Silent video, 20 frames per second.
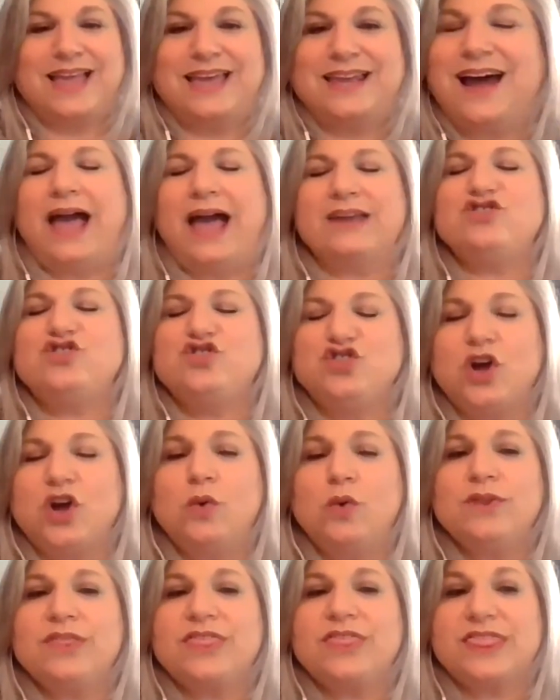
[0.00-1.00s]
And I
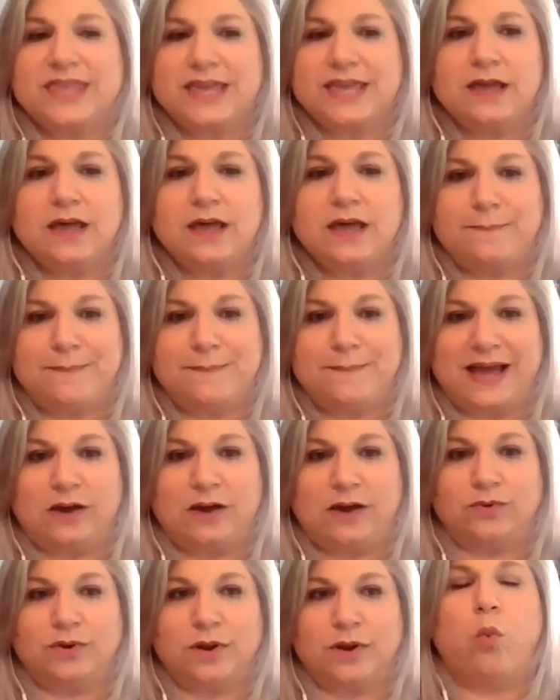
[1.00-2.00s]
don't think
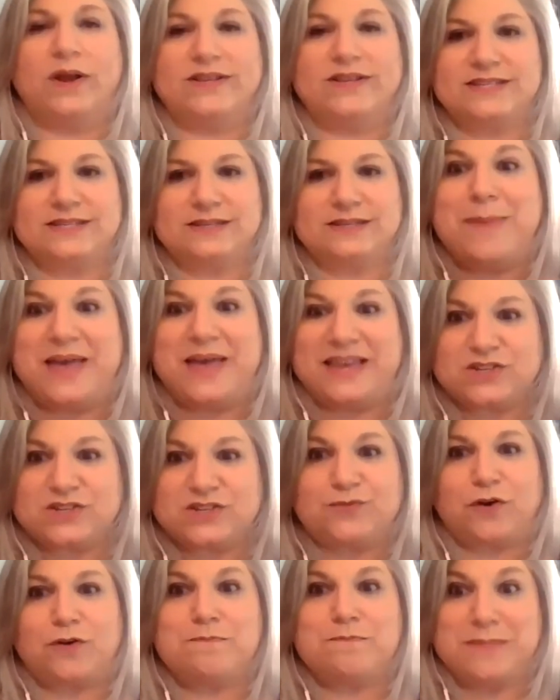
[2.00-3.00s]
about what's best
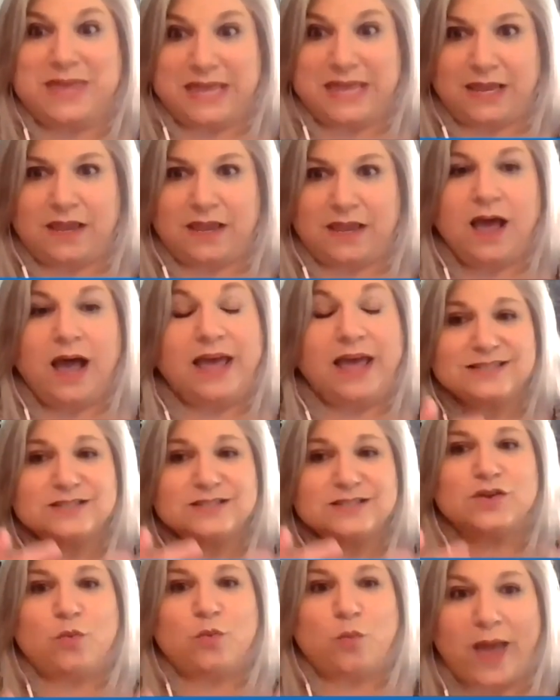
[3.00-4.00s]
for me. It's
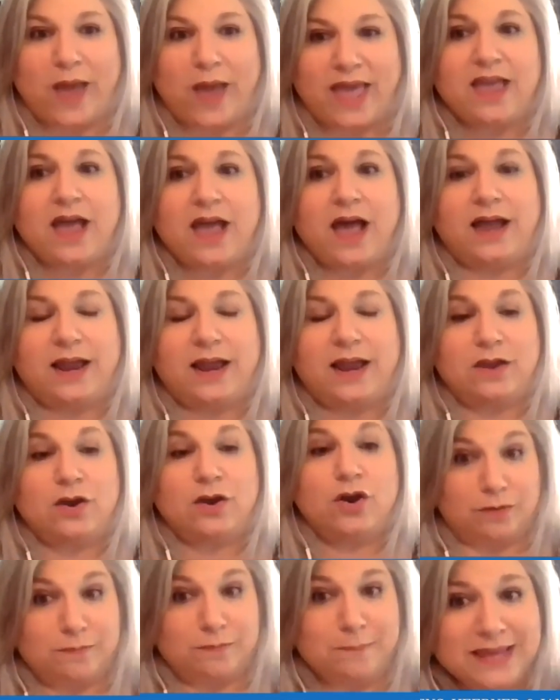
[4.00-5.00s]
the way I
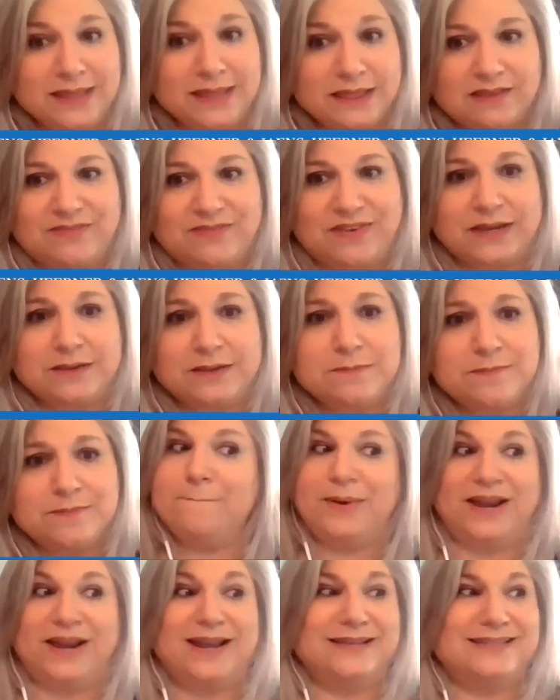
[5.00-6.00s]
earn my living,
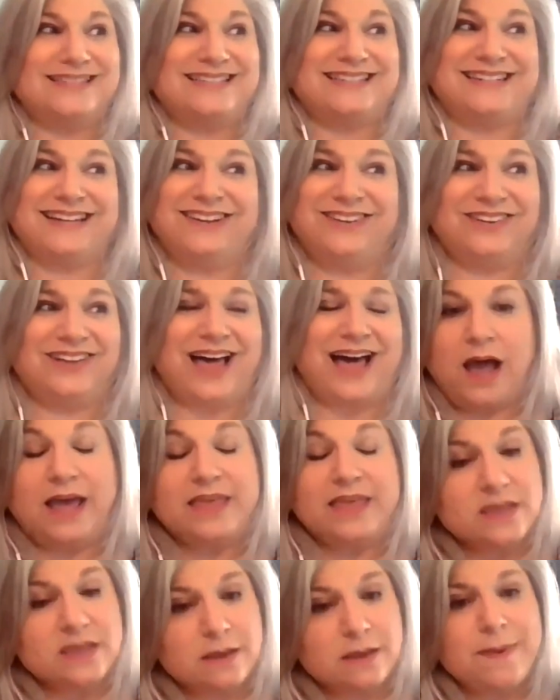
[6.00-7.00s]
but still, I
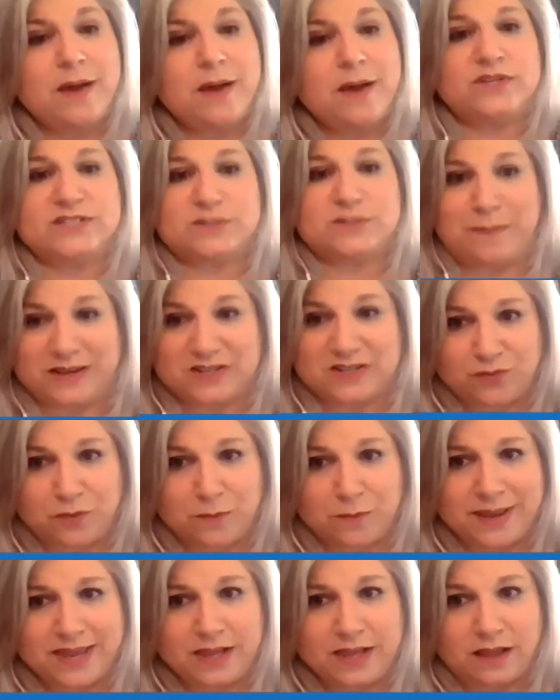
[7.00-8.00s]
think about what's best for
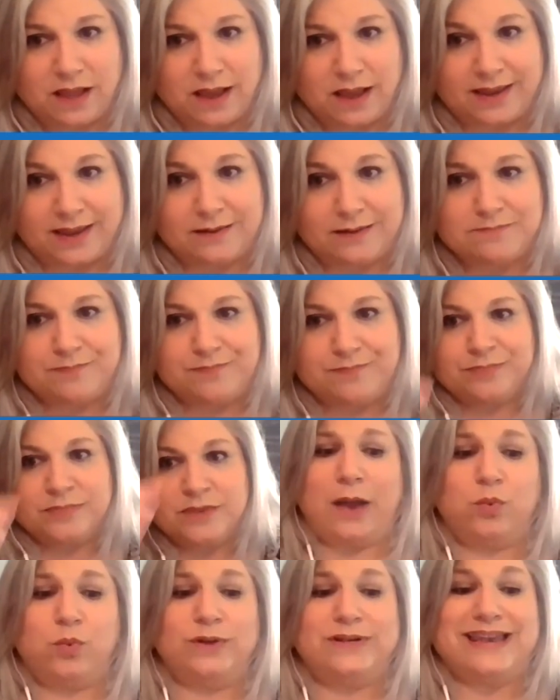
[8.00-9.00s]
my client. I
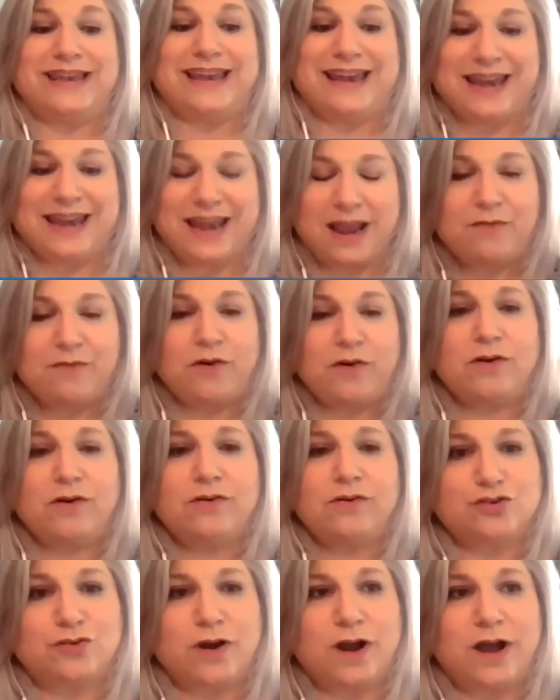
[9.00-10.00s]
would never
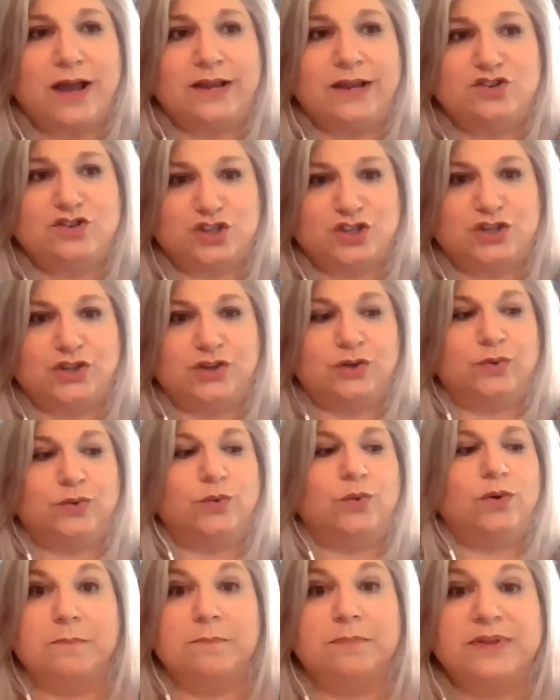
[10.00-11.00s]
try
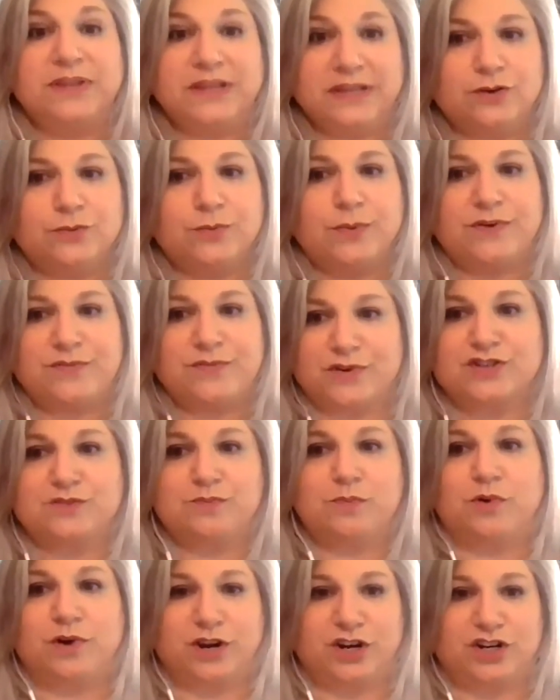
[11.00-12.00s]
to complete a reverse
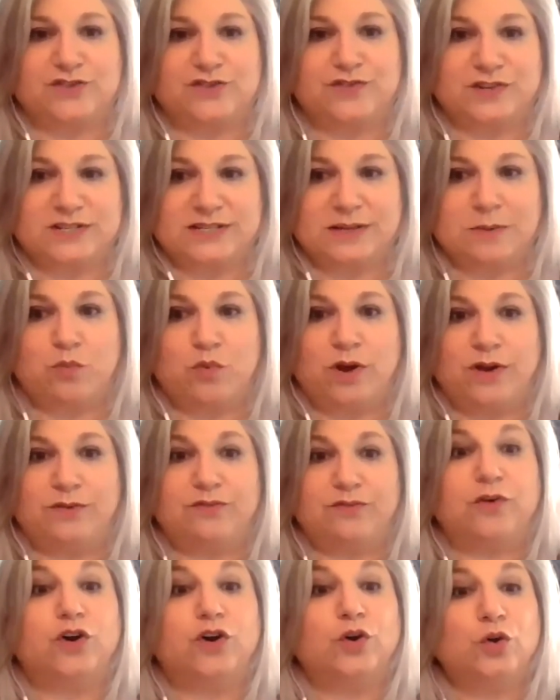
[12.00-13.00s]
mortgage for someone
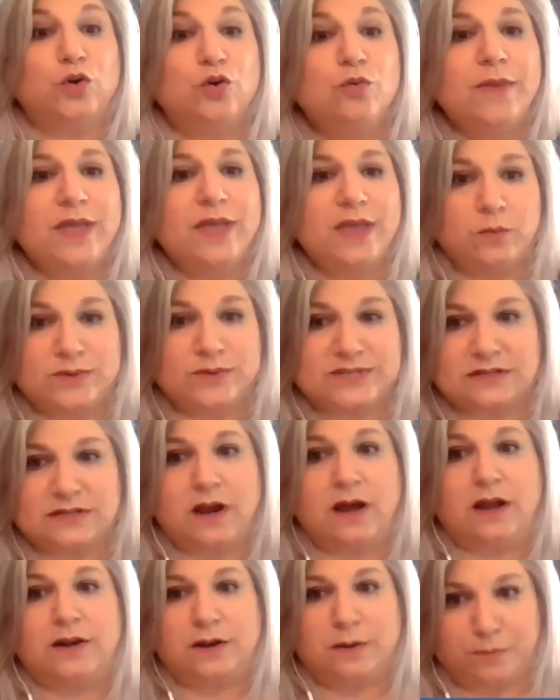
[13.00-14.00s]
for whom it was
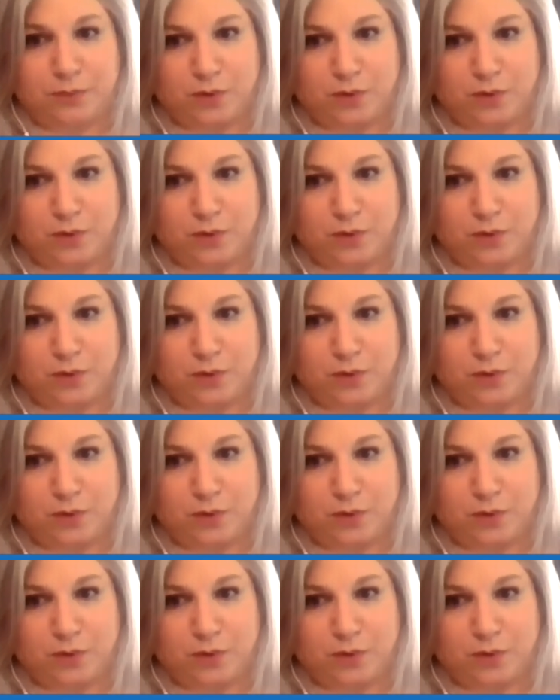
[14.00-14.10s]
not